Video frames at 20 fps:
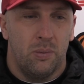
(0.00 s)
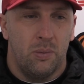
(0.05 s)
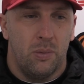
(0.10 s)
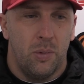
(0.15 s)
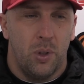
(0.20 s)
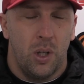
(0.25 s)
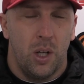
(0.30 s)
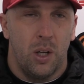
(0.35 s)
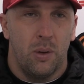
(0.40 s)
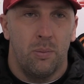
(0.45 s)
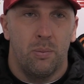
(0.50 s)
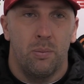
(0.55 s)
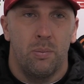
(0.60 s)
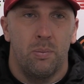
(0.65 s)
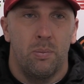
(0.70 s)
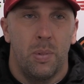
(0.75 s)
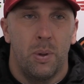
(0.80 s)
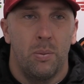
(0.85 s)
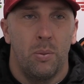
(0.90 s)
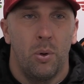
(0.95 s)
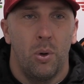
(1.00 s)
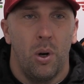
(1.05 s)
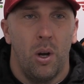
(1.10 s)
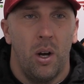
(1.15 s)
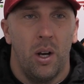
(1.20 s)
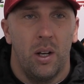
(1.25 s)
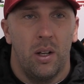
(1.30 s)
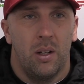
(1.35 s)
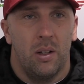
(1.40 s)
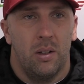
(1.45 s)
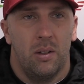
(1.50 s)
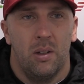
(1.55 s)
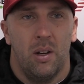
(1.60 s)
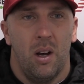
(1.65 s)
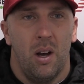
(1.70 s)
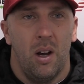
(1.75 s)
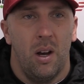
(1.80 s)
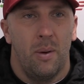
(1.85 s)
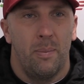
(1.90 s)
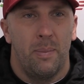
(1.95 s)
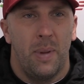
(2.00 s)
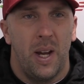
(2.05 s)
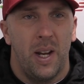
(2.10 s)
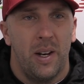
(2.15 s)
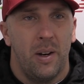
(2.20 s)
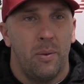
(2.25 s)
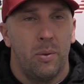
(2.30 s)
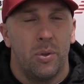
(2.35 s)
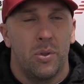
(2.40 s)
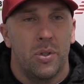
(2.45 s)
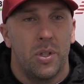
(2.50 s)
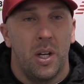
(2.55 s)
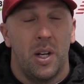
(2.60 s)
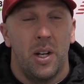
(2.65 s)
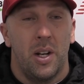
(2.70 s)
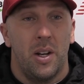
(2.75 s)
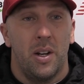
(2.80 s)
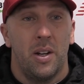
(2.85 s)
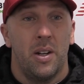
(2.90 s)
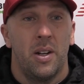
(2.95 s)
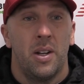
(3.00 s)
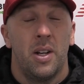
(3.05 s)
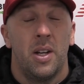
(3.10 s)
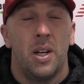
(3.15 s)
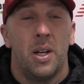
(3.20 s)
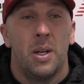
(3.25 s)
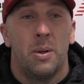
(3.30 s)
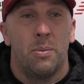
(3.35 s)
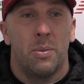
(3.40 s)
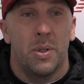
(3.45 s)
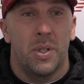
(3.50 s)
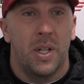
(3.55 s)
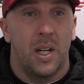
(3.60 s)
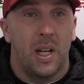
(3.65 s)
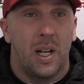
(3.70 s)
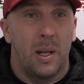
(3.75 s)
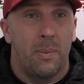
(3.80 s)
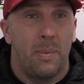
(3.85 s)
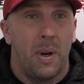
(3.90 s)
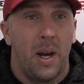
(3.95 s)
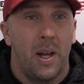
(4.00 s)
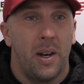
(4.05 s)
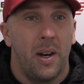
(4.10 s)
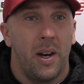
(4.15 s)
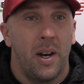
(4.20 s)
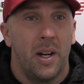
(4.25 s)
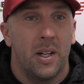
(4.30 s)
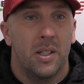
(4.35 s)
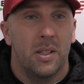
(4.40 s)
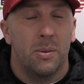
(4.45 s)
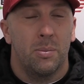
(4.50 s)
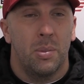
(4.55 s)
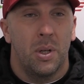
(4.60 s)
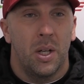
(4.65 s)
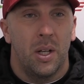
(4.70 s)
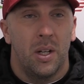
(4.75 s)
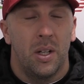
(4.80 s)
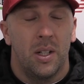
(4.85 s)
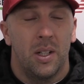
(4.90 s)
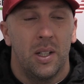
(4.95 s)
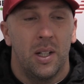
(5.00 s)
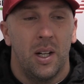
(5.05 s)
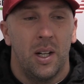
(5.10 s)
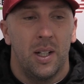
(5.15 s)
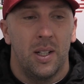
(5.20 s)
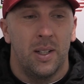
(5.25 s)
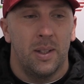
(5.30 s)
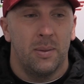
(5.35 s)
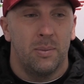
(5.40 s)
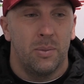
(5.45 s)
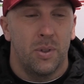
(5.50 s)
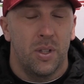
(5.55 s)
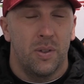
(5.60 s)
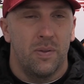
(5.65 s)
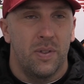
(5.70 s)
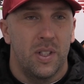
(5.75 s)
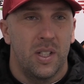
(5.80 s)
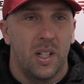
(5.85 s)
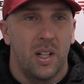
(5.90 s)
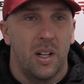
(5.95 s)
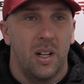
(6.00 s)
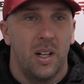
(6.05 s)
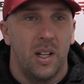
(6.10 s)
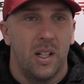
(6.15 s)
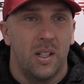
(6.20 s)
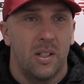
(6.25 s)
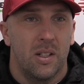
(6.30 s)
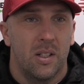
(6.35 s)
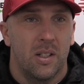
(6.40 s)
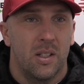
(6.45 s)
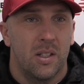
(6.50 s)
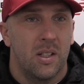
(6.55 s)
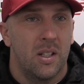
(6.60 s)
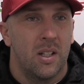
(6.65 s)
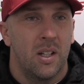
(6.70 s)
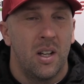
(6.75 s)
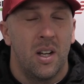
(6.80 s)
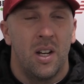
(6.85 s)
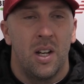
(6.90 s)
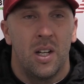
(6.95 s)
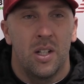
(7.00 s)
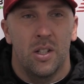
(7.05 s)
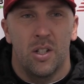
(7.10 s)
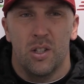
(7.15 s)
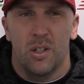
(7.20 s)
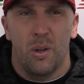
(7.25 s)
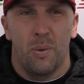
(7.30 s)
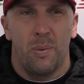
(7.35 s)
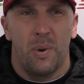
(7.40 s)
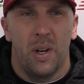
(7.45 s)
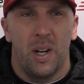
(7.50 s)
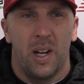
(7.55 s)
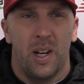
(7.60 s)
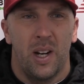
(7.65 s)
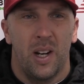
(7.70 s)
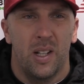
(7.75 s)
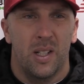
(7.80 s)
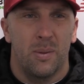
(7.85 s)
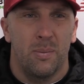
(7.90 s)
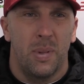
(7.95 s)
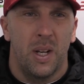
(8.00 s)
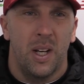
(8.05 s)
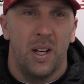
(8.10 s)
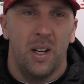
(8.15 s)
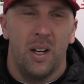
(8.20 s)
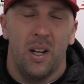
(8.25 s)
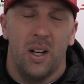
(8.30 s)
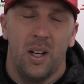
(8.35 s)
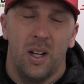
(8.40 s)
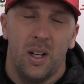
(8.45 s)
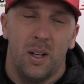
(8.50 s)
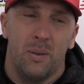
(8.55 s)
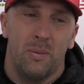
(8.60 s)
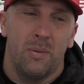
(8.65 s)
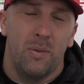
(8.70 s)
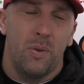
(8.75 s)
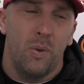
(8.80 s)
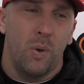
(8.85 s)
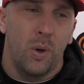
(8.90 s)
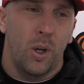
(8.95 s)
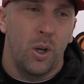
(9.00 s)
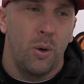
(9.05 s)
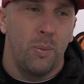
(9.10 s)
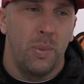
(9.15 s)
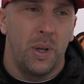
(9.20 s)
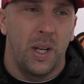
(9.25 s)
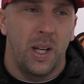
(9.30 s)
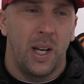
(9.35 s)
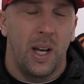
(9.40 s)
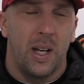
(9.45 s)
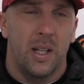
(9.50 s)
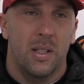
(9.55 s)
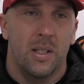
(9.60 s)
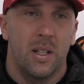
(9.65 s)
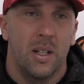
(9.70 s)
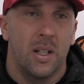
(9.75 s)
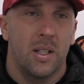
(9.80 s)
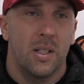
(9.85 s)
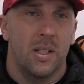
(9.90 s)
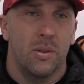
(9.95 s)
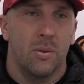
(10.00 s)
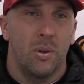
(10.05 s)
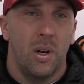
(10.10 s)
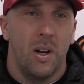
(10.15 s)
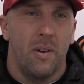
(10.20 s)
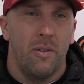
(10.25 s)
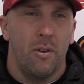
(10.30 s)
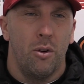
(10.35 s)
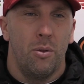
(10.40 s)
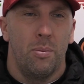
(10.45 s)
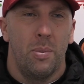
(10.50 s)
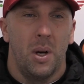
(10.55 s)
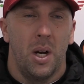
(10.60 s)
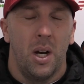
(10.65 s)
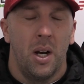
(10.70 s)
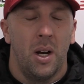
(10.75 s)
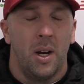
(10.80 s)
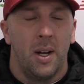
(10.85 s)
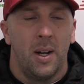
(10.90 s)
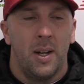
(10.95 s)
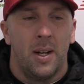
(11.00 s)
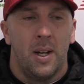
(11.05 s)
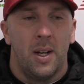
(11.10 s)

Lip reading: looking a bit more like men. I wouldn't say they're particularly better than us, but just physically just dominating us a bit. I thought it could be the case at this sort of level, but